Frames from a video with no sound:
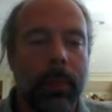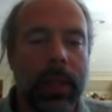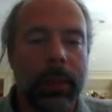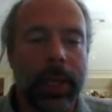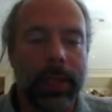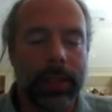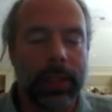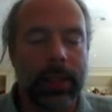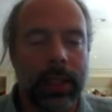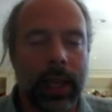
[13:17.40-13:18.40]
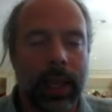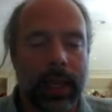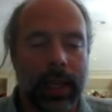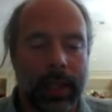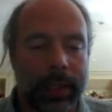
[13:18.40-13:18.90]
is basically
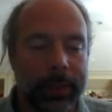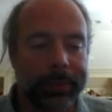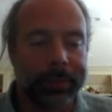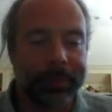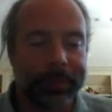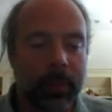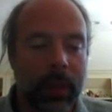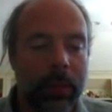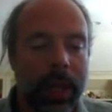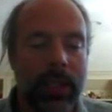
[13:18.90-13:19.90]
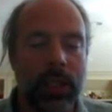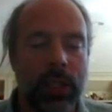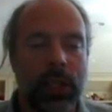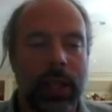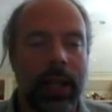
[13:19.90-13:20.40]
a
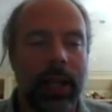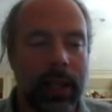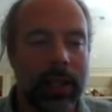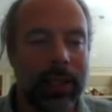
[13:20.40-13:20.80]
message that